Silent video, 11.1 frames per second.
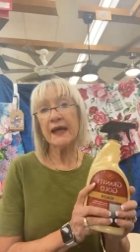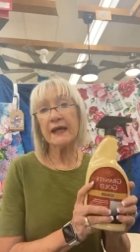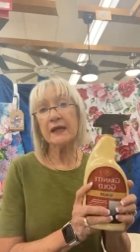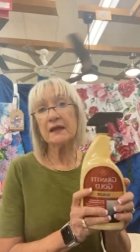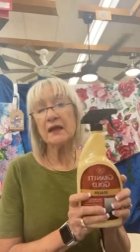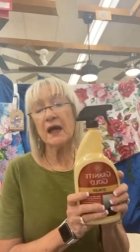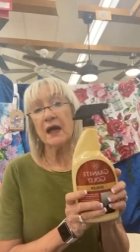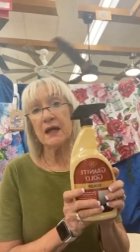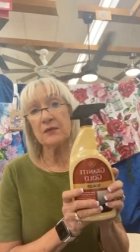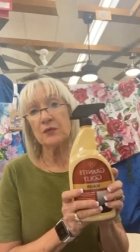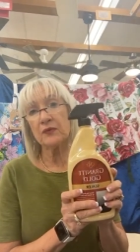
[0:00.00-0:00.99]
And
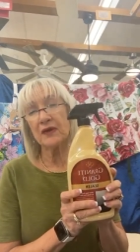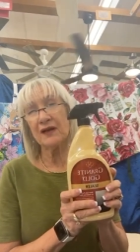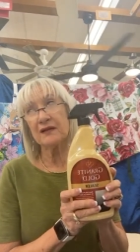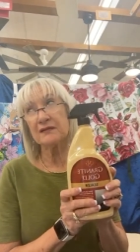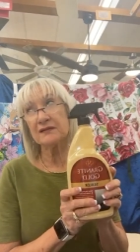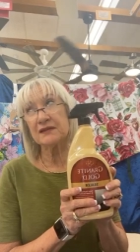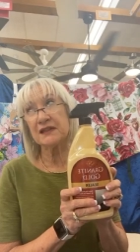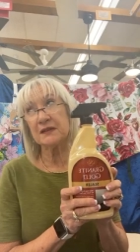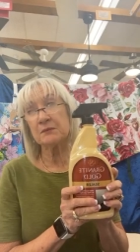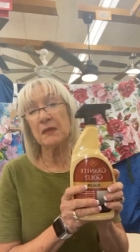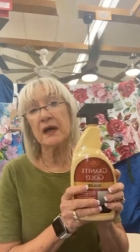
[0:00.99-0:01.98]
I
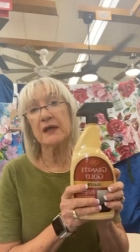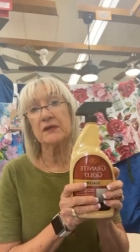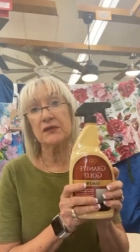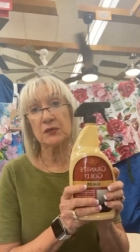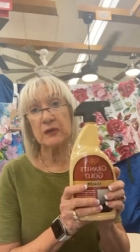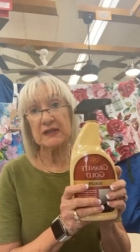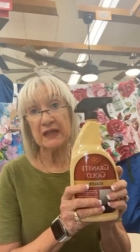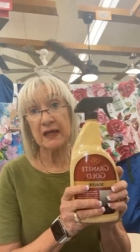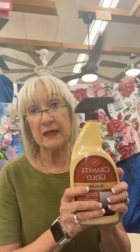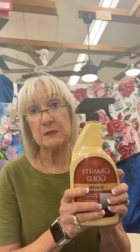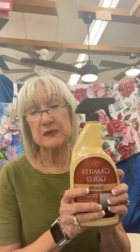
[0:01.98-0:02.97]
did mine 3
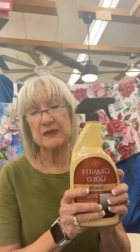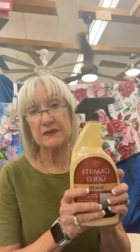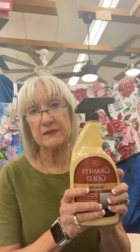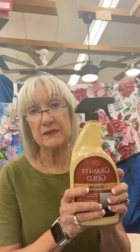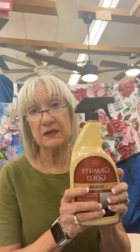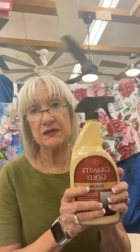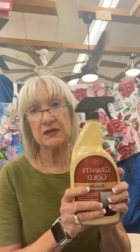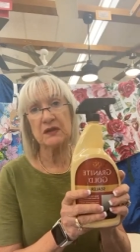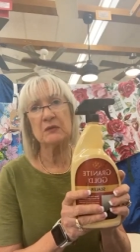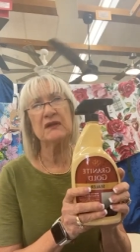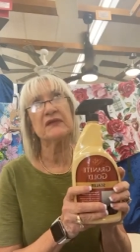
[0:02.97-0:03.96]
times. I was
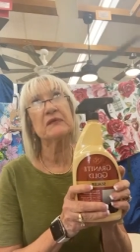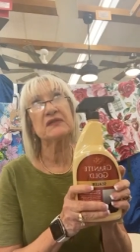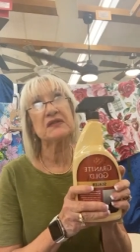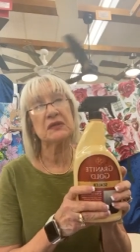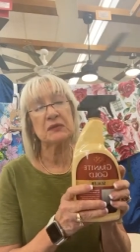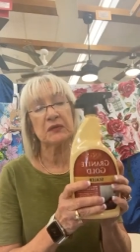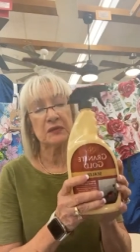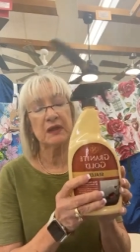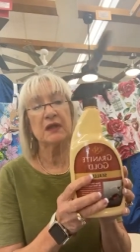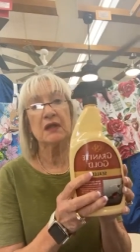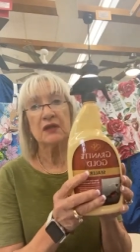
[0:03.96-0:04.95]
trying to remember if it was 2 or
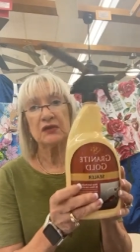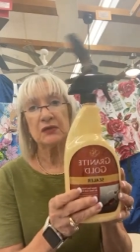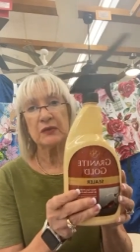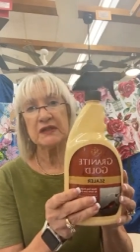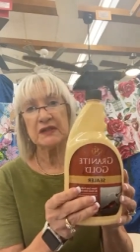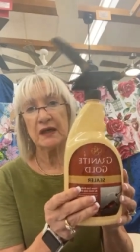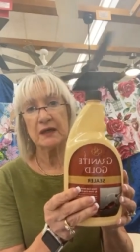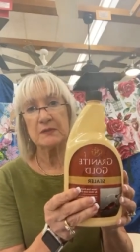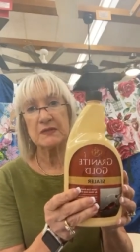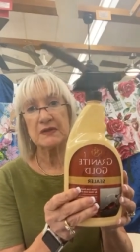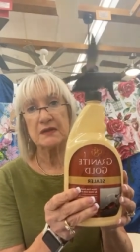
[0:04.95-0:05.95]
3. 3
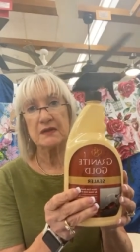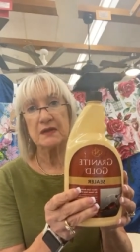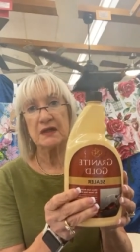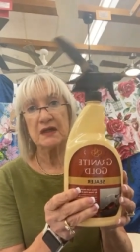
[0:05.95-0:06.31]
times,